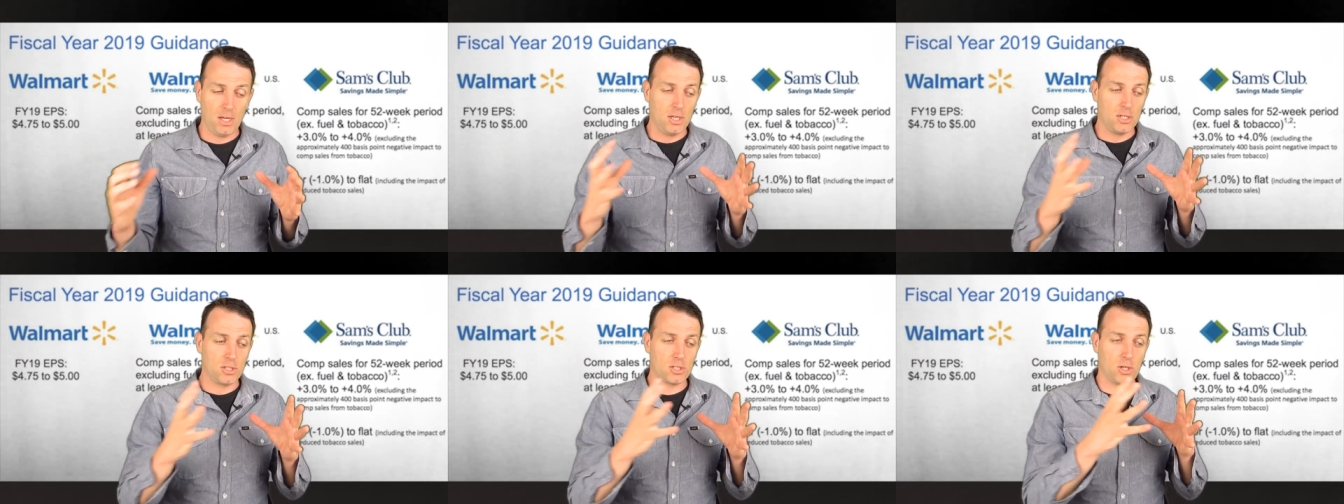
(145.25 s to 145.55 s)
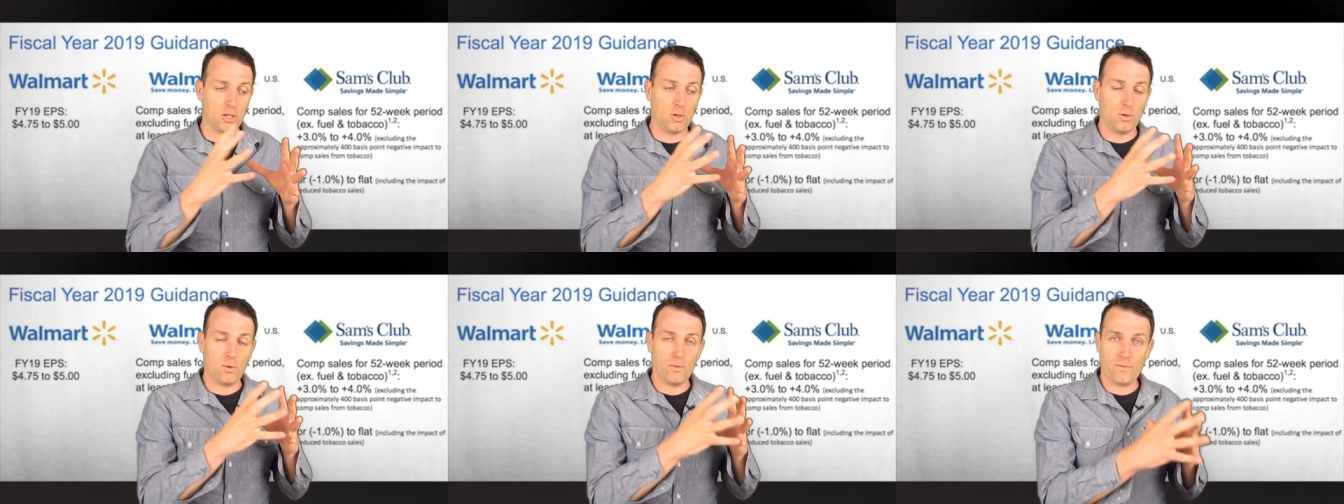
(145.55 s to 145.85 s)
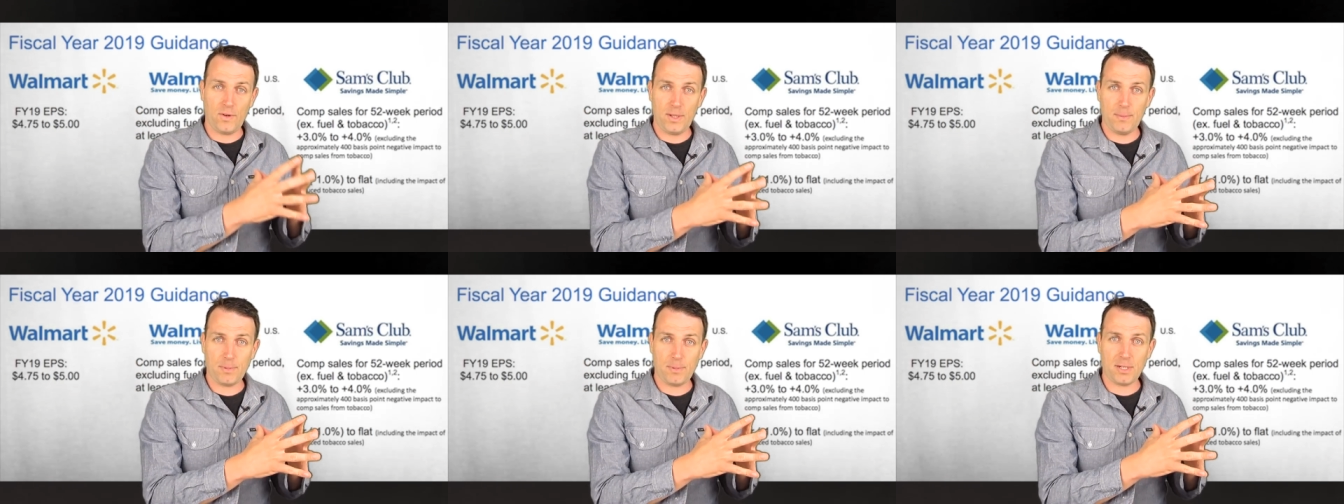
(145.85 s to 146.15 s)
So
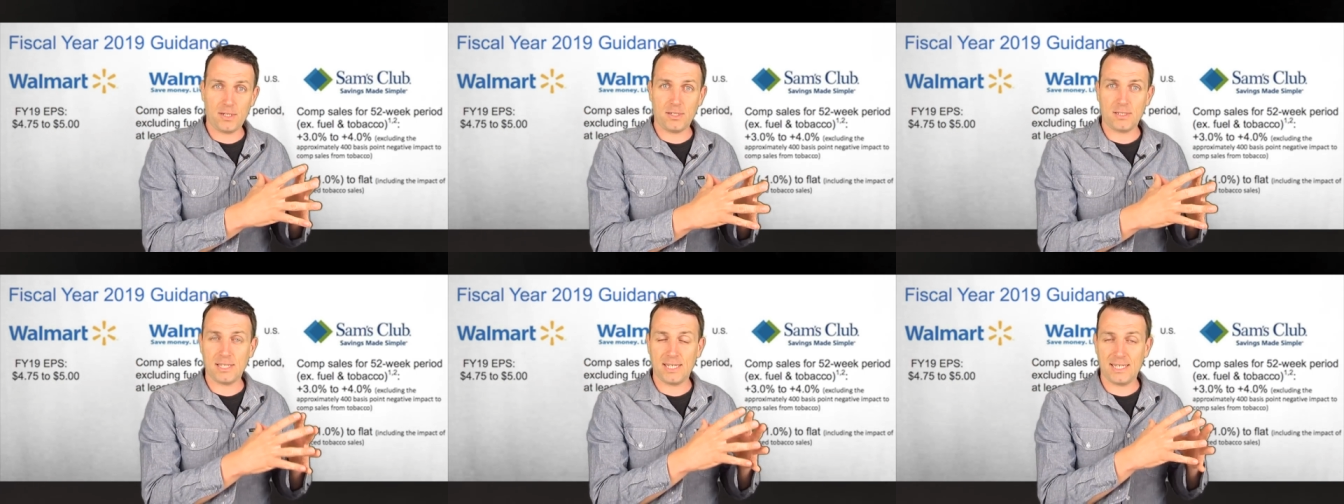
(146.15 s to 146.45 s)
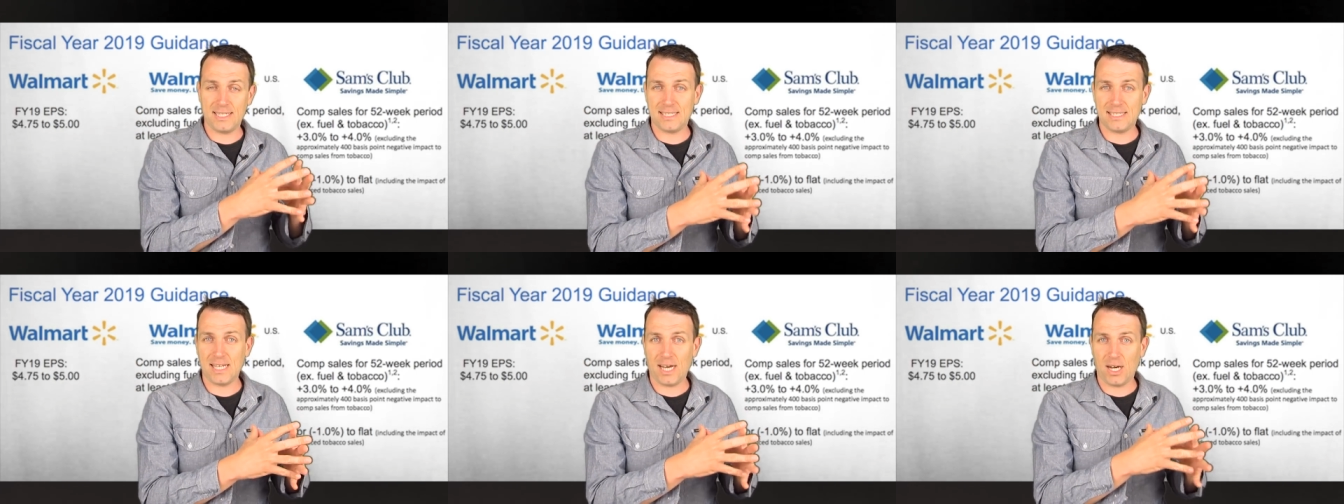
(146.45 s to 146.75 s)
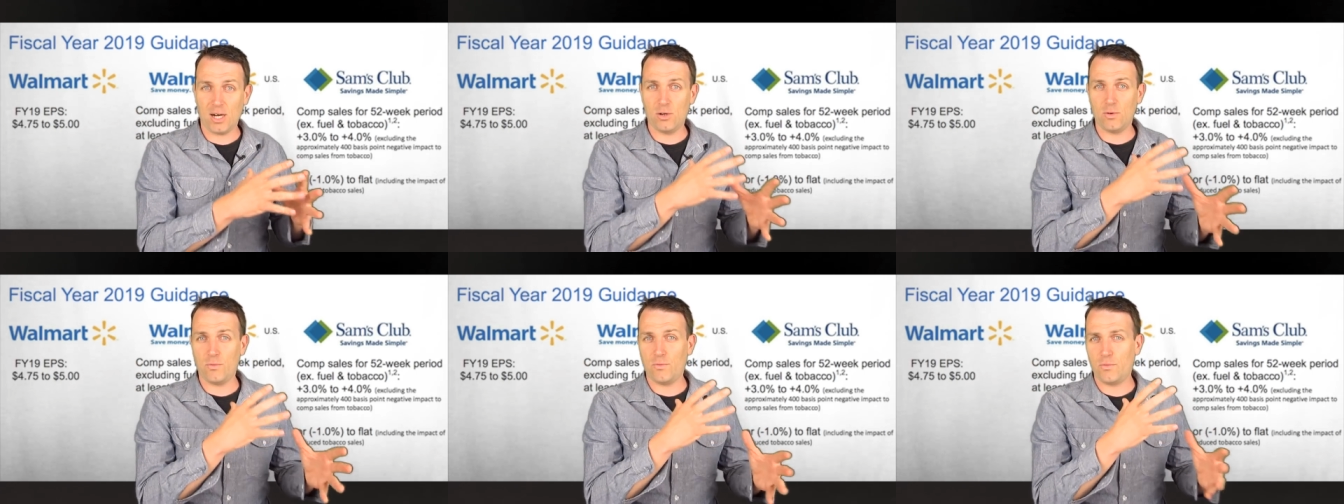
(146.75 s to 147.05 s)
Flipkart has
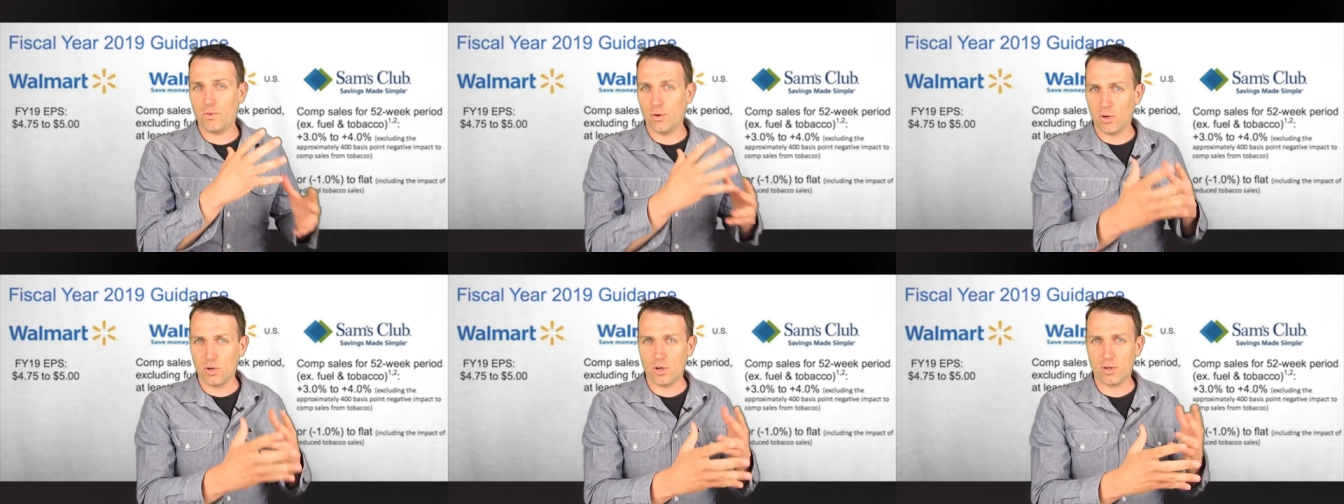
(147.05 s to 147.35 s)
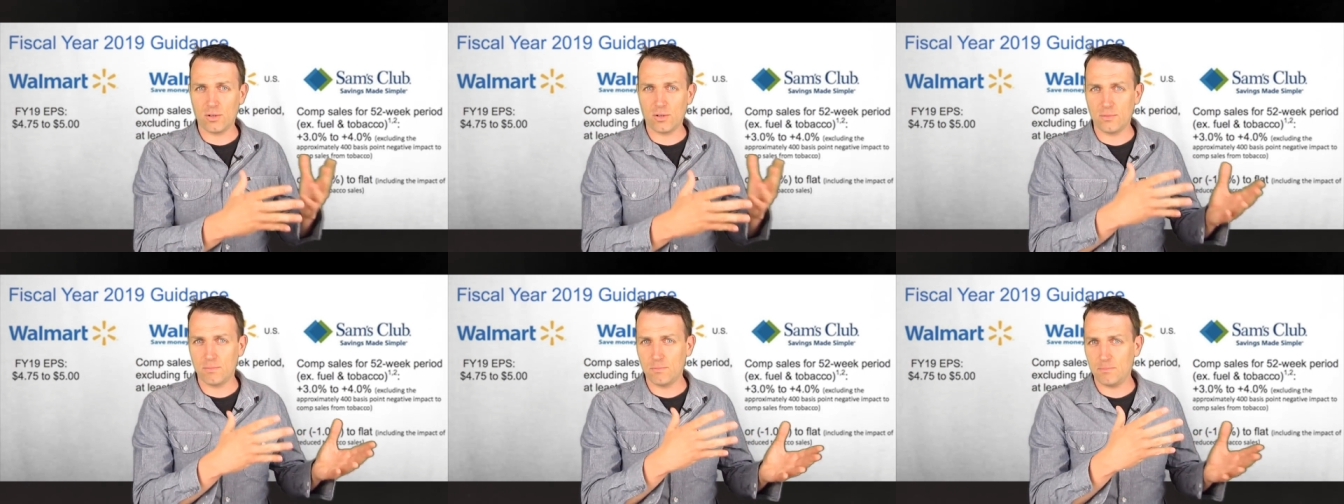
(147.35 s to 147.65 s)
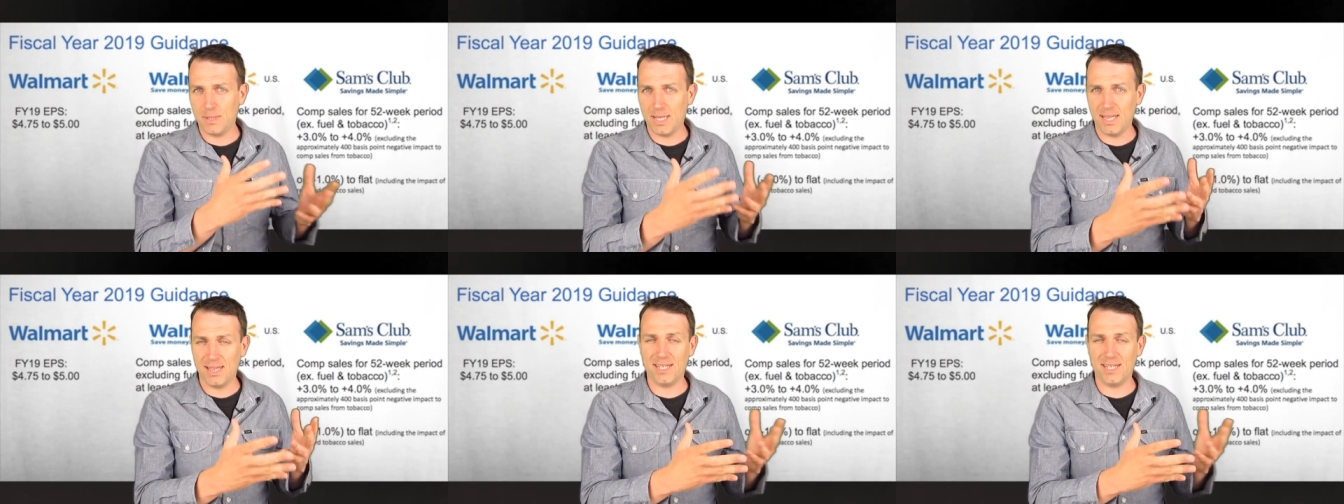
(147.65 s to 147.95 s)
now four
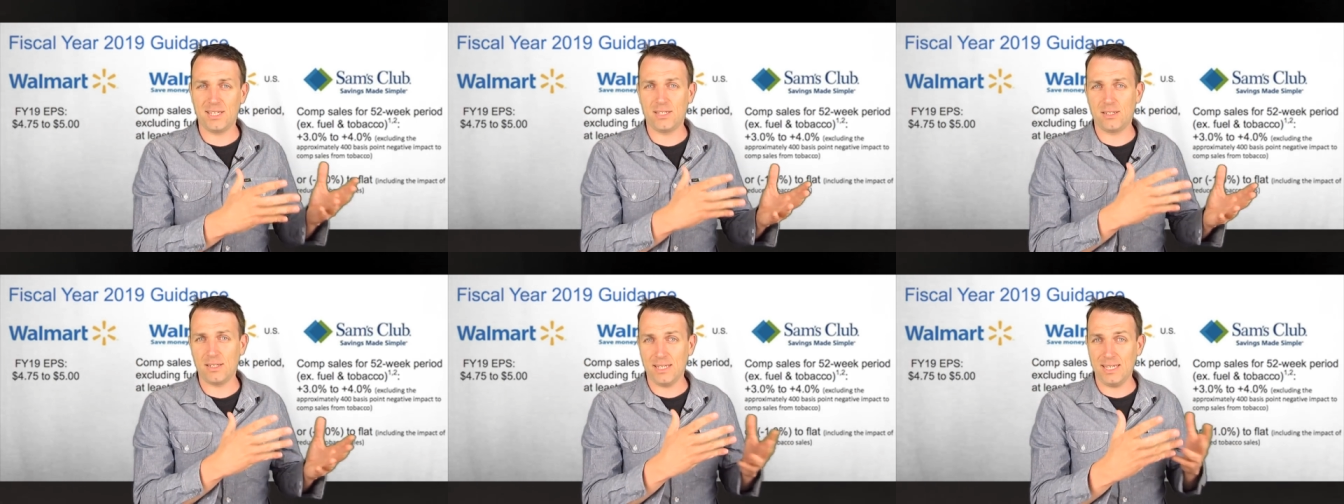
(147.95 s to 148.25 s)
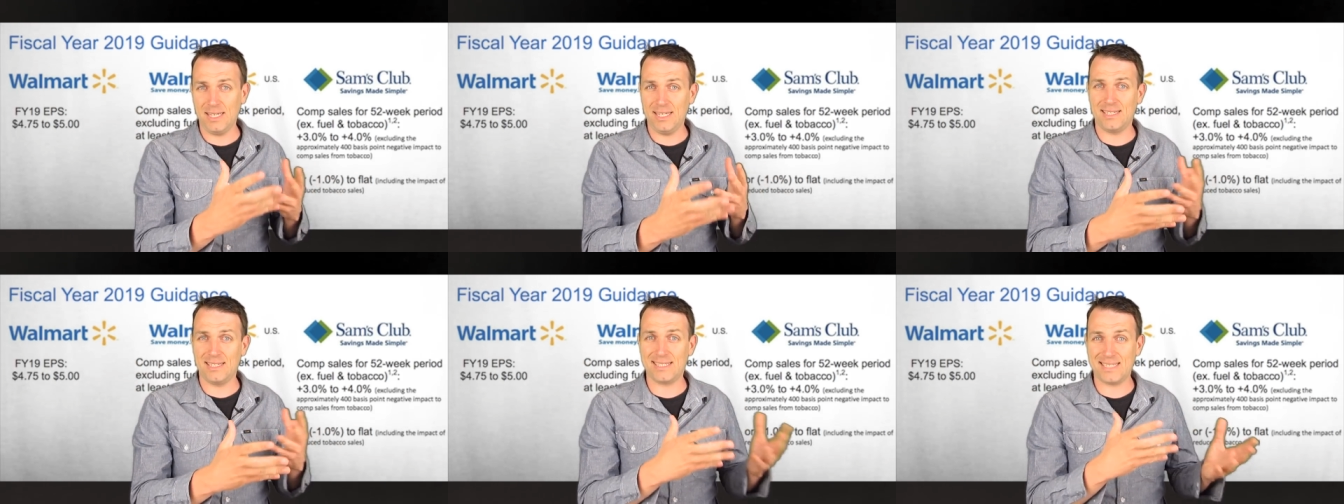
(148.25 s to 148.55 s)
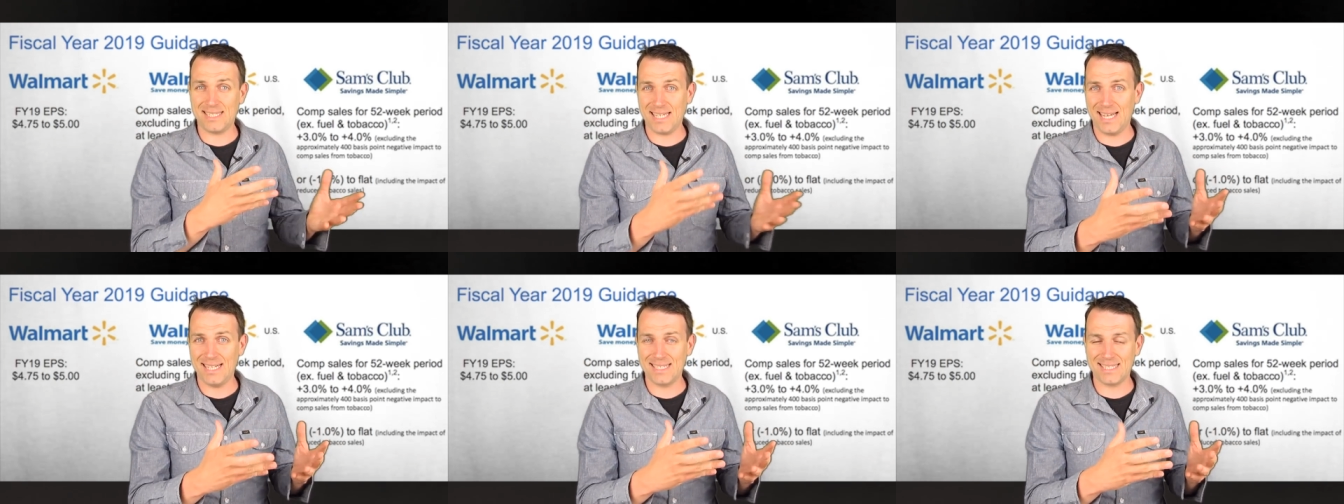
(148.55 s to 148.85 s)
billion dollars in
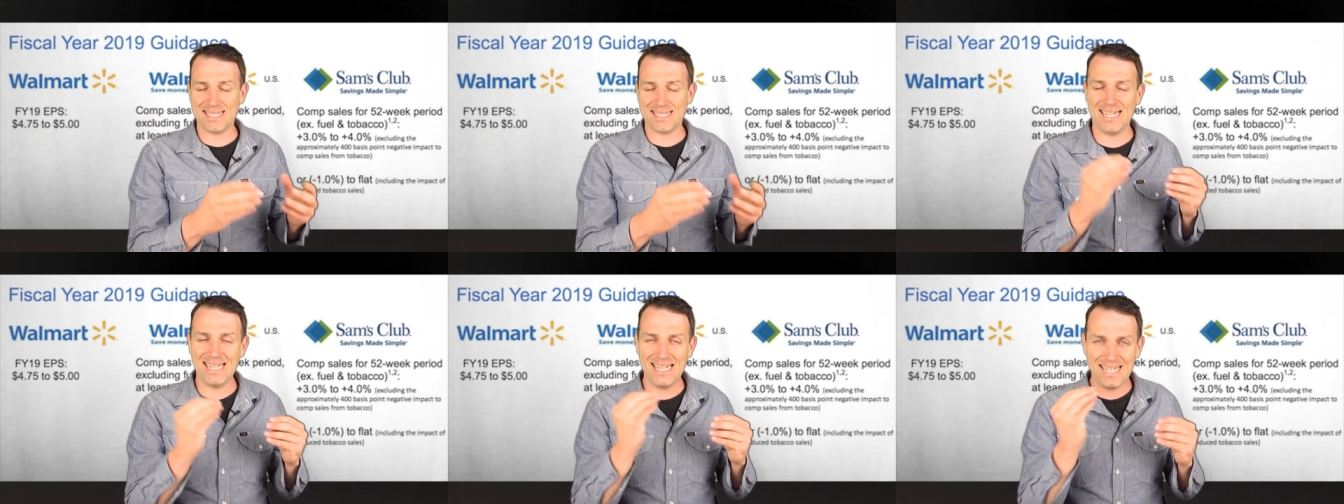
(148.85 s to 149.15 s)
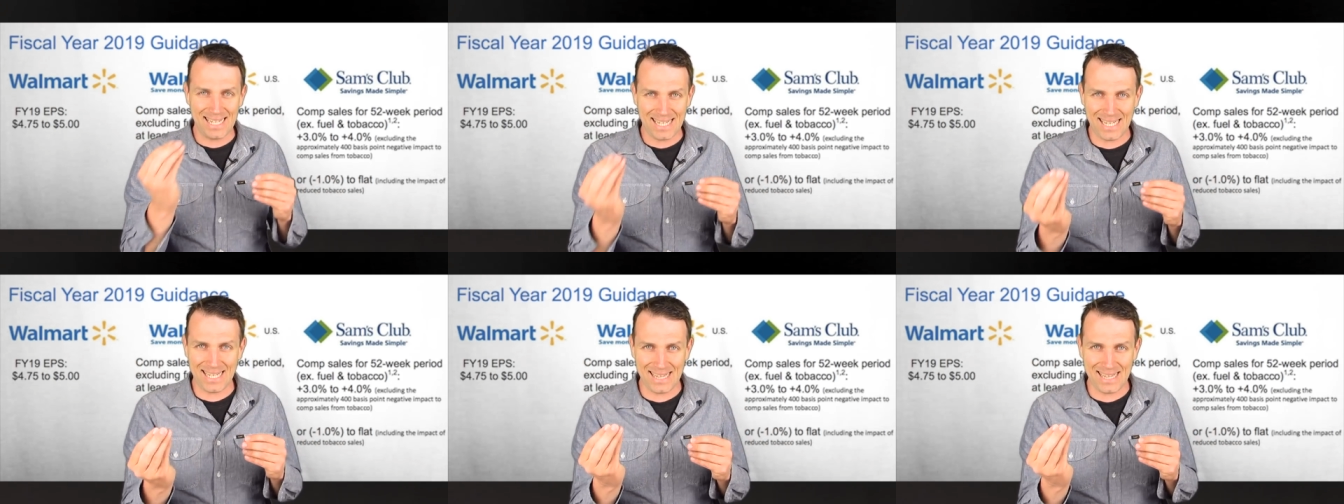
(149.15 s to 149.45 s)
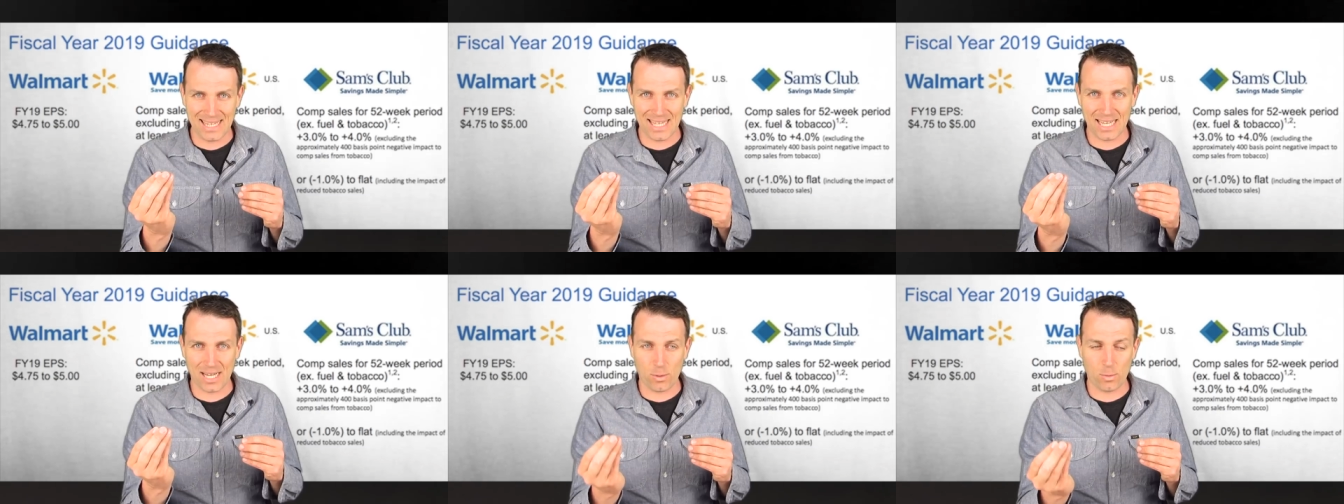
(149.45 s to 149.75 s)
sales in
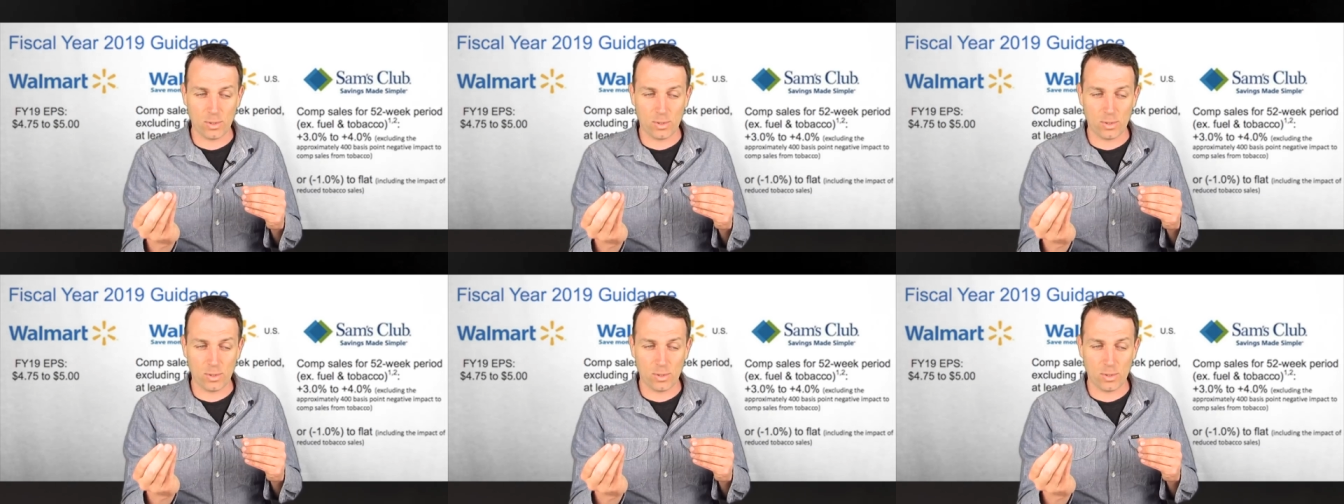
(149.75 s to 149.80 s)
India,